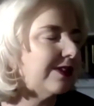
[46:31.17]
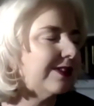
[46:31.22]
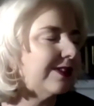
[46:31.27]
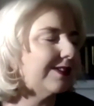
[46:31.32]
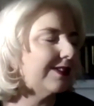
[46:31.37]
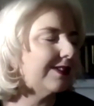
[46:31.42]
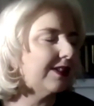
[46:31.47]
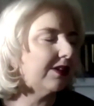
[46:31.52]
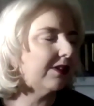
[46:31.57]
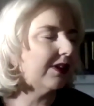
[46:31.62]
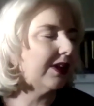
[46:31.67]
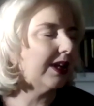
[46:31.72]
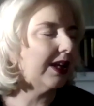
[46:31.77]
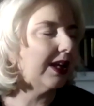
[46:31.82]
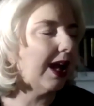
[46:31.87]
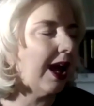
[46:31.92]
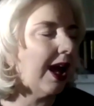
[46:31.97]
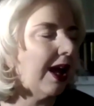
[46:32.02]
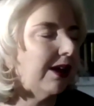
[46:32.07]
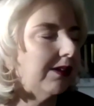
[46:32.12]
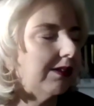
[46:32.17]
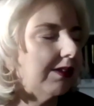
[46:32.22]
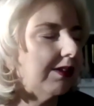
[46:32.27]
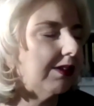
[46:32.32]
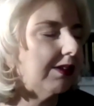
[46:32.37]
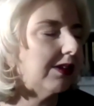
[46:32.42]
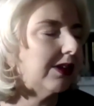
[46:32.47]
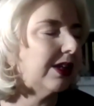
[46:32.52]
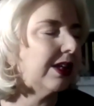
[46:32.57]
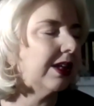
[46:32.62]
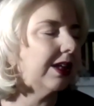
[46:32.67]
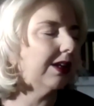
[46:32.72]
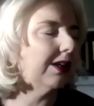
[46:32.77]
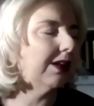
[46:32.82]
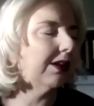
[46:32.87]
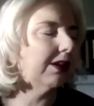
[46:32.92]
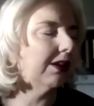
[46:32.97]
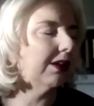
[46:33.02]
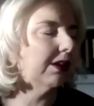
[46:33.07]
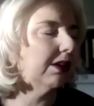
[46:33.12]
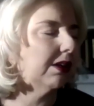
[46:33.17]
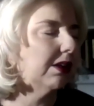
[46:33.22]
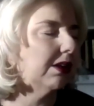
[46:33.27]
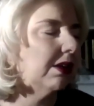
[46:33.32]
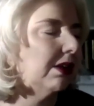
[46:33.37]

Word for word: to the Sirian elder here.